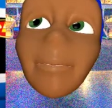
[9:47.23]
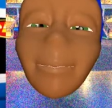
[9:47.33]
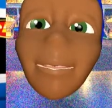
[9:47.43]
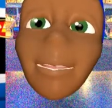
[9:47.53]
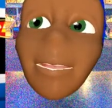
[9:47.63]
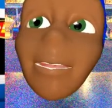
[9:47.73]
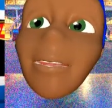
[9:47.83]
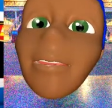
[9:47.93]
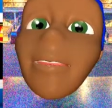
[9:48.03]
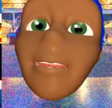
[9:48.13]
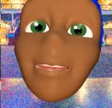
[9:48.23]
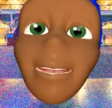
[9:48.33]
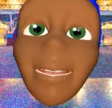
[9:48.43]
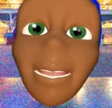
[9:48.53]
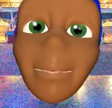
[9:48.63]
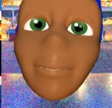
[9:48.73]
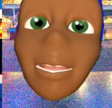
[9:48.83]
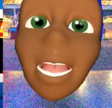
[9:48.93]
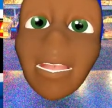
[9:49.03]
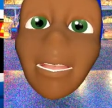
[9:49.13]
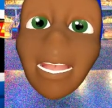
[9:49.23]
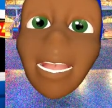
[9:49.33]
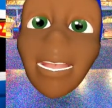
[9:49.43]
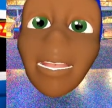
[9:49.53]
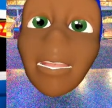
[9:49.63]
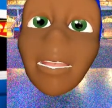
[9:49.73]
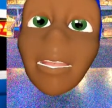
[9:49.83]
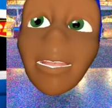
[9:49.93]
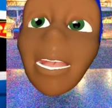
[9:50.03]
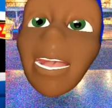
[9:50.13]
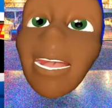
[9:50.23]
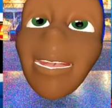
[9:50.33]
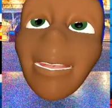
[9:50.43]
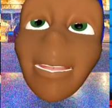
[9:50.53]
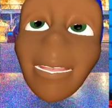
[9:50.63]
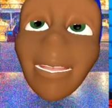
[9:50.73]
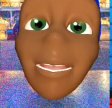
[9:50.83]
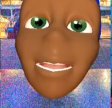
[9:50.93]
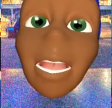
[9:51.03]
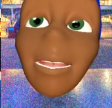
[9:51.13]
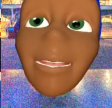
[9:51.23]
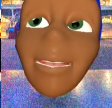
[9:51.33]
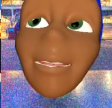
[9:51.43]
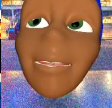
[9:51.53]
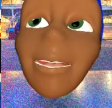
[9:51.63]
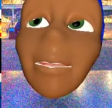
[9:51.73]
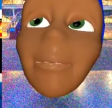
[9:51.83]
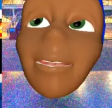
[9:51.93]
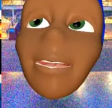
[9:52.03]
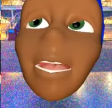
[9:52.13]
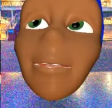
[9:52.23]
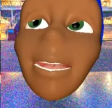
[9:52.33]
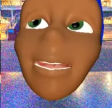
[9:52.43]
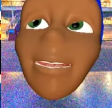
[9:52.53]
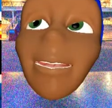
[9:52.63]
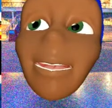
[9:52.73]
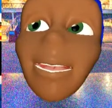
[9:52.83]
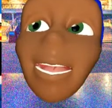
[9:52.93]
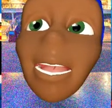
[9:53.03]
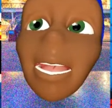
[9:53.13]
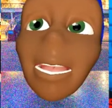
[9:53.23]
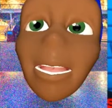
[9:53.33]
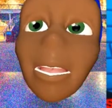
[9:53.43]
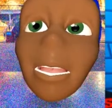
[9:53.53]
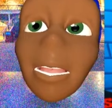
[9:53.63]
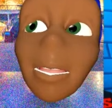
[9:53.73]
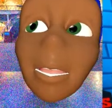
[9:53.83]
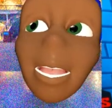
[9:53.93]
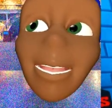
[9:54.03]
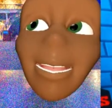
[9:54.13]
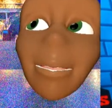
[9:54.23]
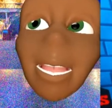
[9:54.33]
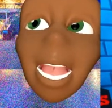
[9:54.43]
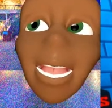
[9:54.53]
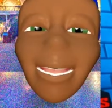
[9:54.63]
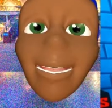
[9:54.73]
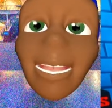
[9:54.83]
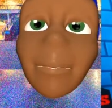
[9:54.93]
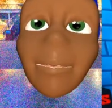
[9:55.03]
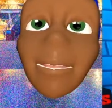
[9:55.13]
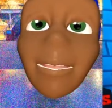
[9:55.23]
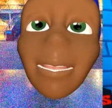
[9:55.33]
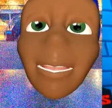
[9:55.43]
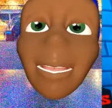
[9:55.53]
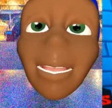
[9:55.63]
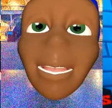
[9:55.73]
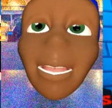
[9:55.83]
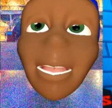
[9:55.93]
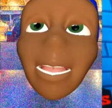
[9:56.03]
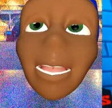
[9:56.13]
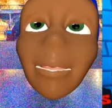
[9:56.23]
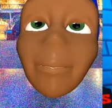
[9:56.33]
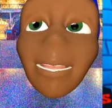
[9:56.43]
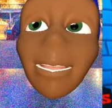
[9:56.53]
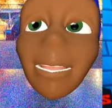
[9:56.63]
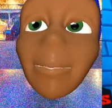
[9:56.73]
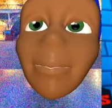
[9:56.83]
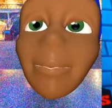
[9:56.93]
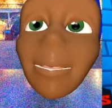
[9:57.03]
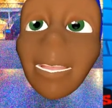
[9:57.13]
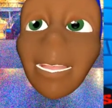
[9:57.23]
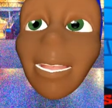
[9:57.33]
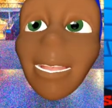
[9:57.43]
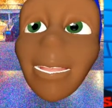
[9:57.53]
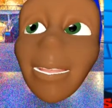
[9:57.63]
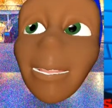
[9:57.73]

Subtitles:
Okay, so let's pull out a log end console table. No, I think it's the log quadratic table. Let's look for it here.